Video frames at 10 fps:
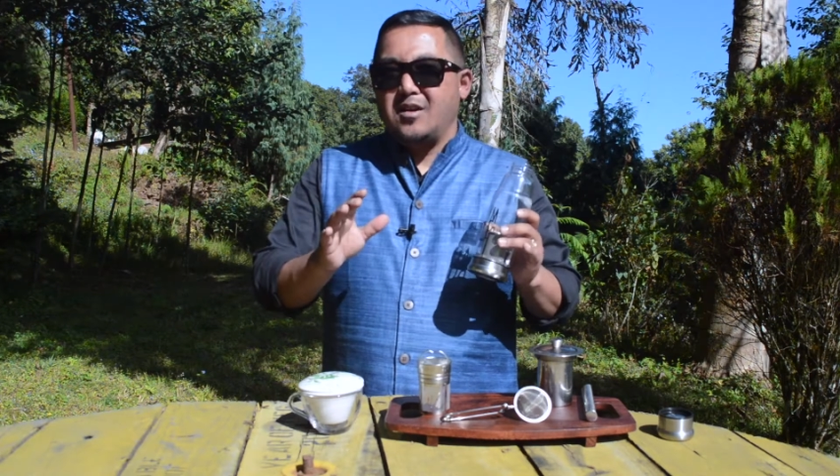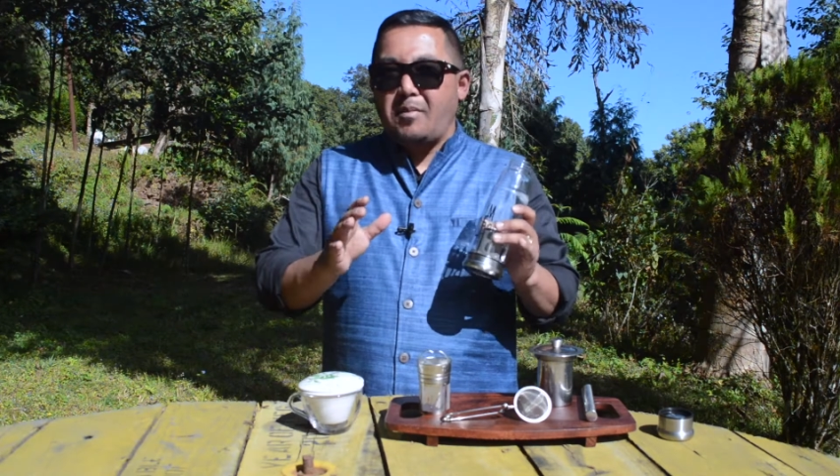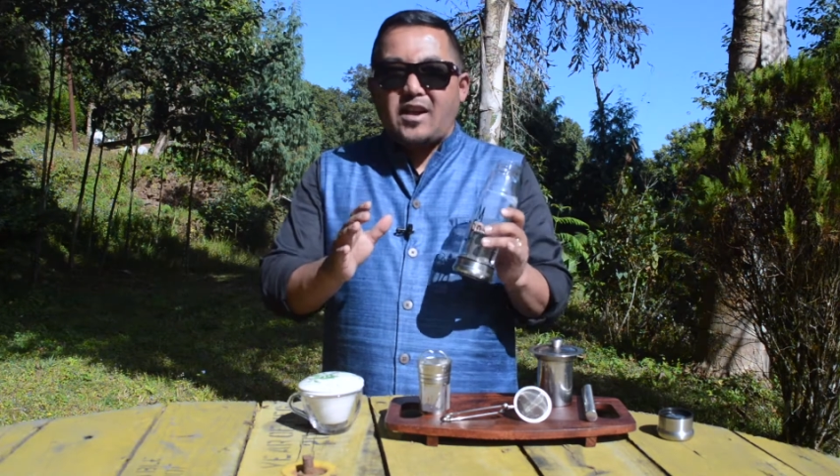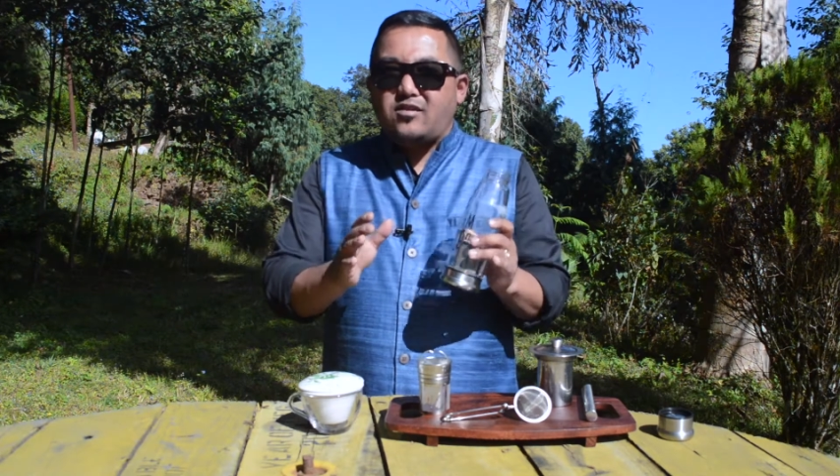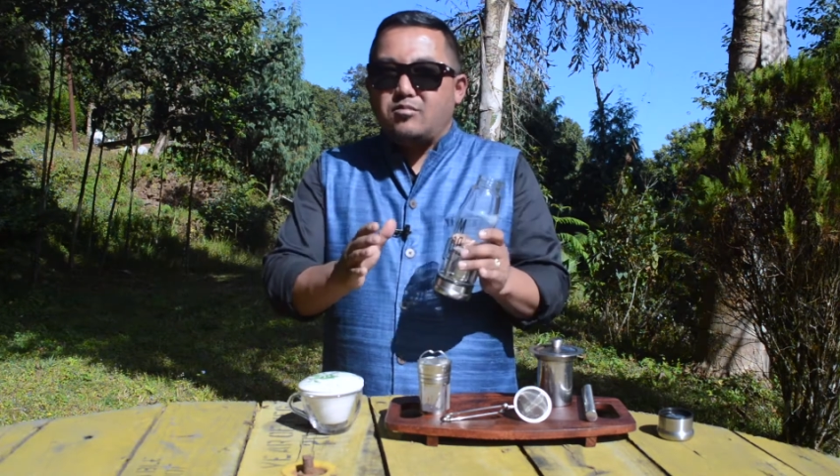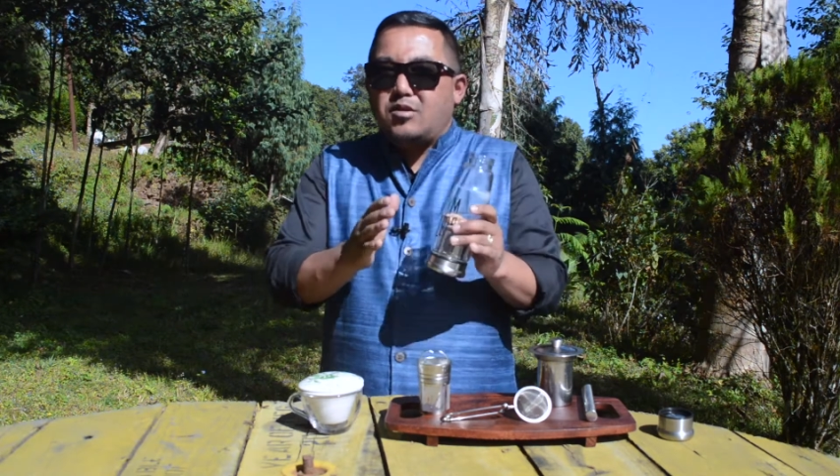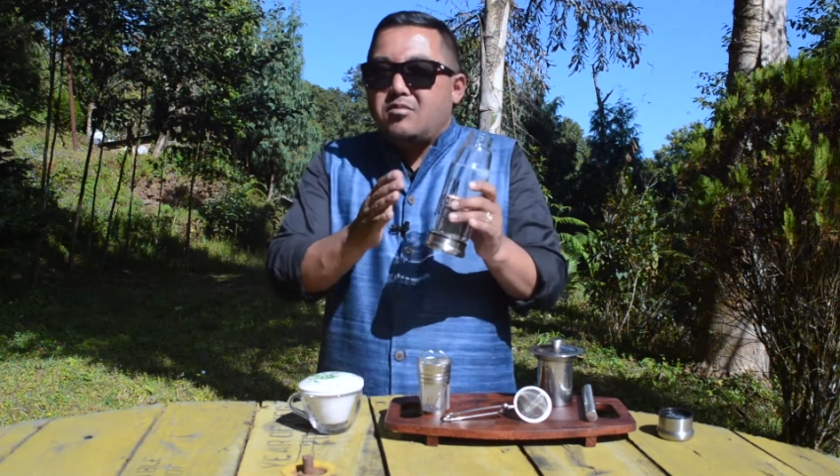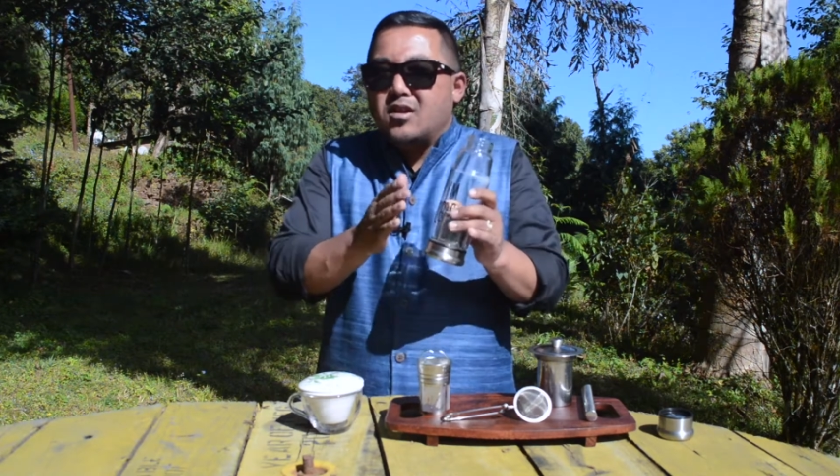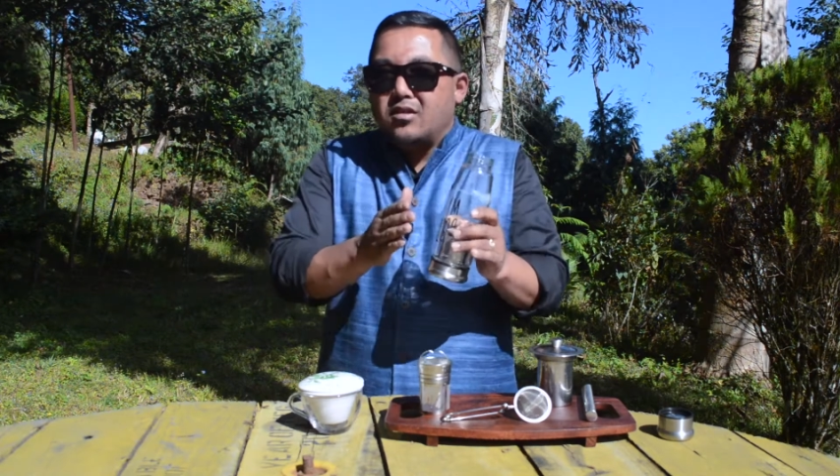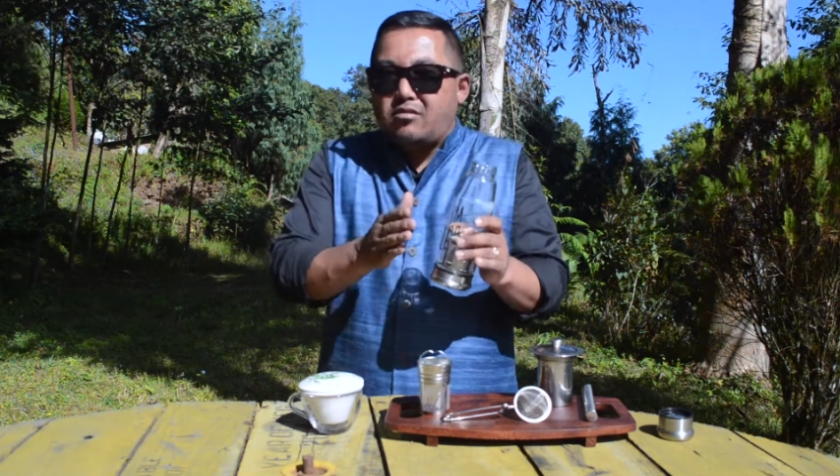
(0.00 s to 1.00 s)
maximum
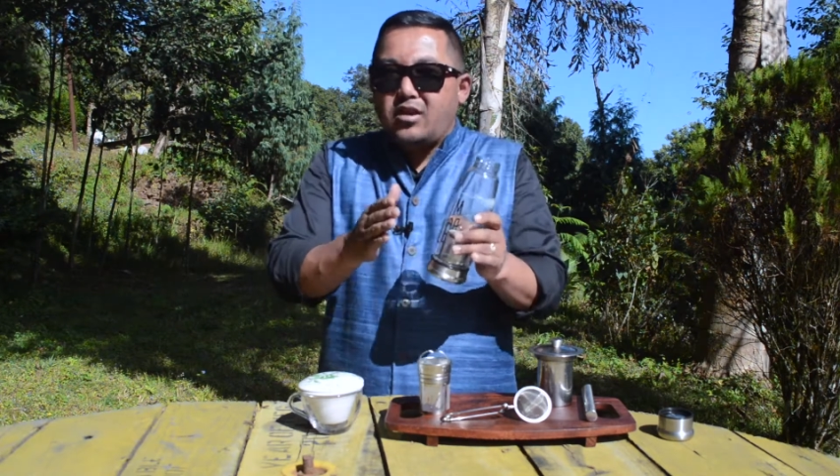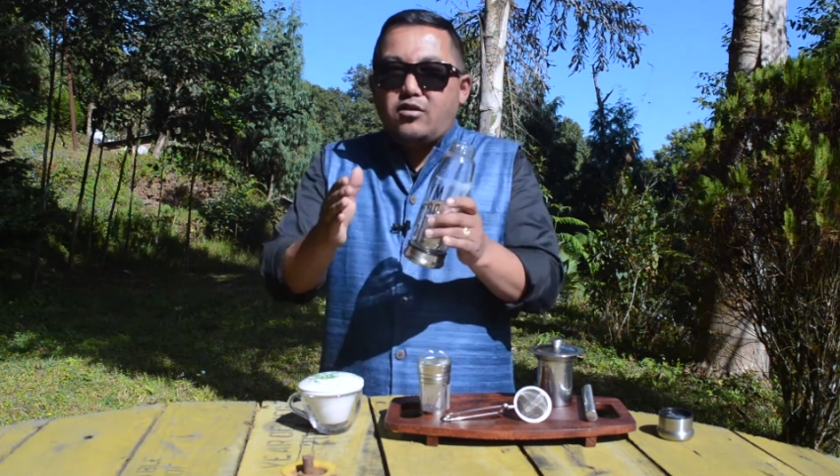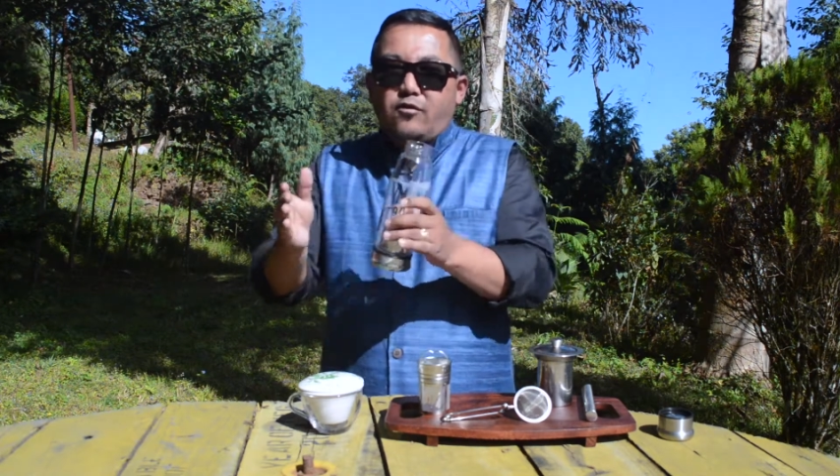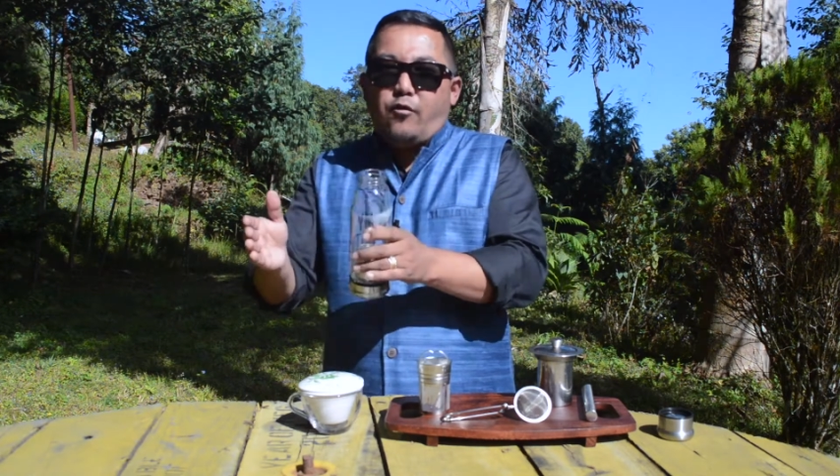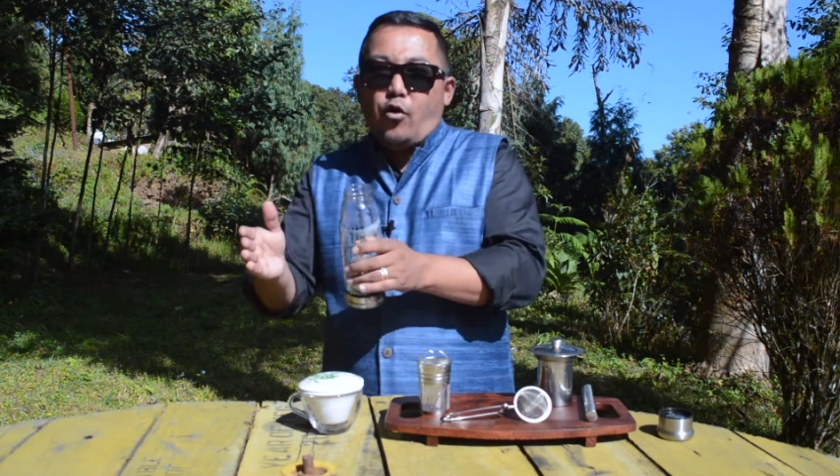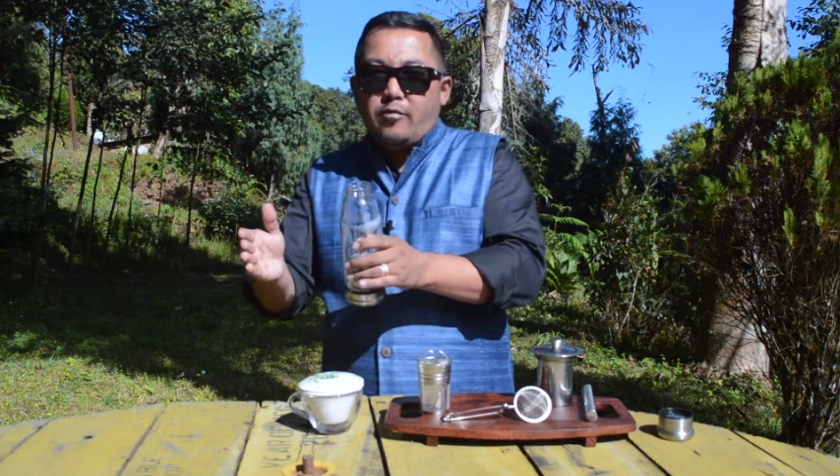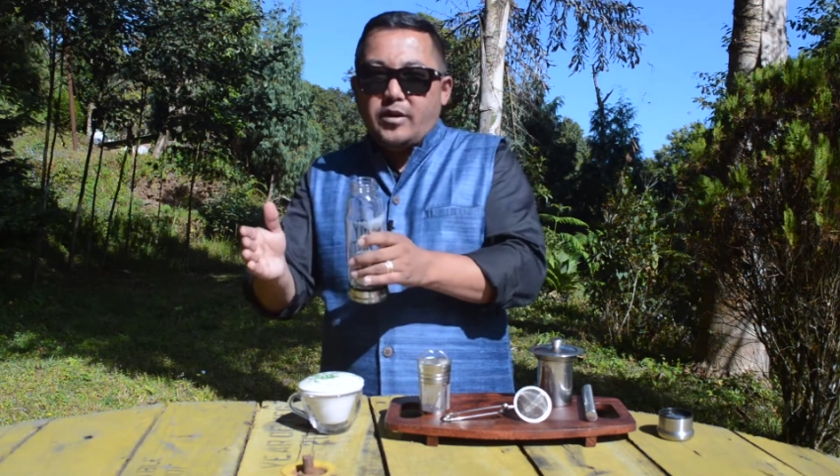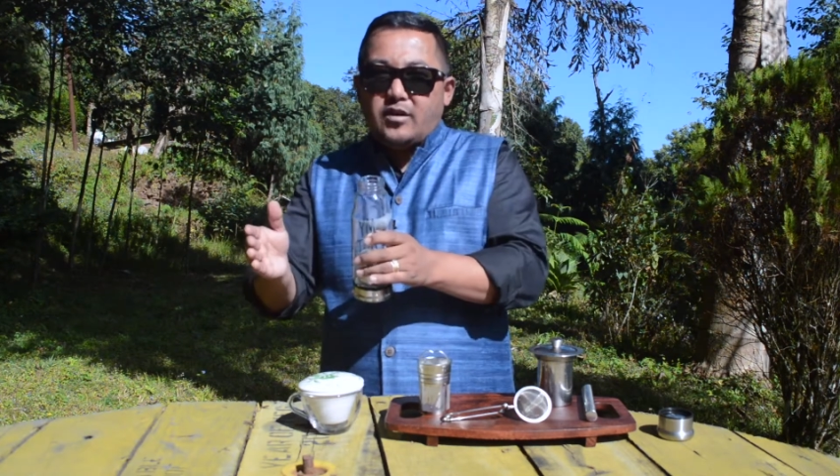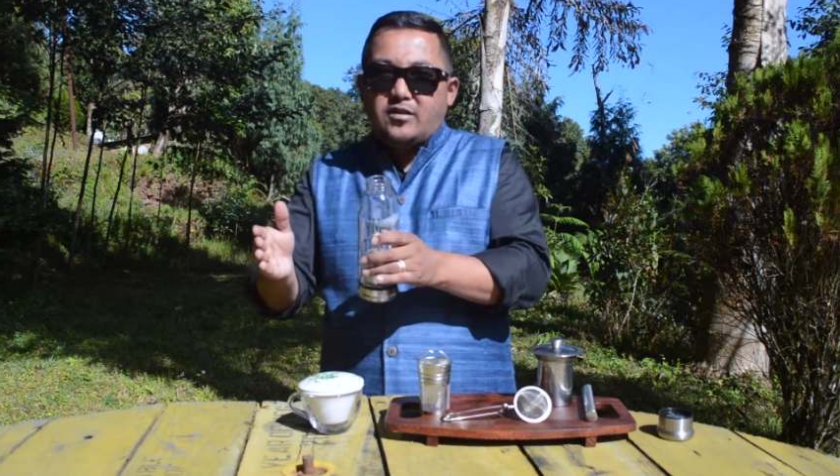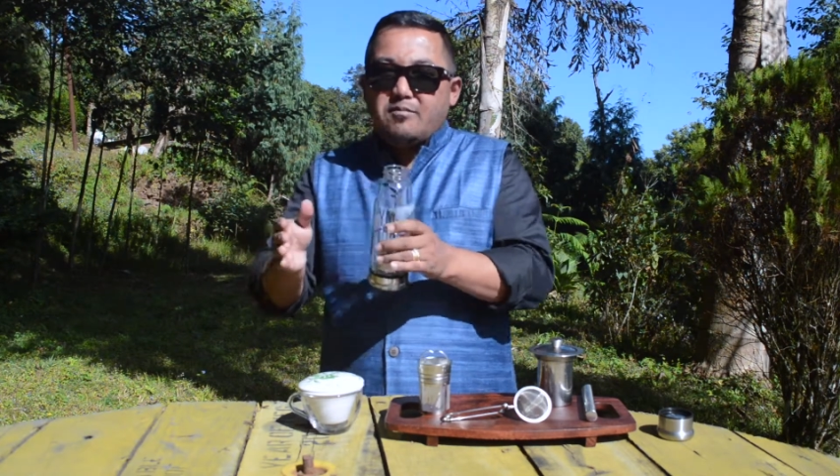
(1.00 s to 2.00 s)
3 to 4
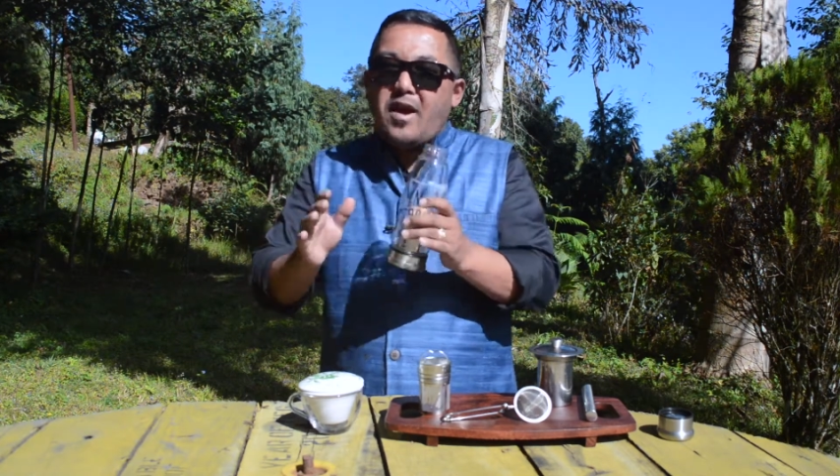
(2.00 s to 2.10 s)
minutes,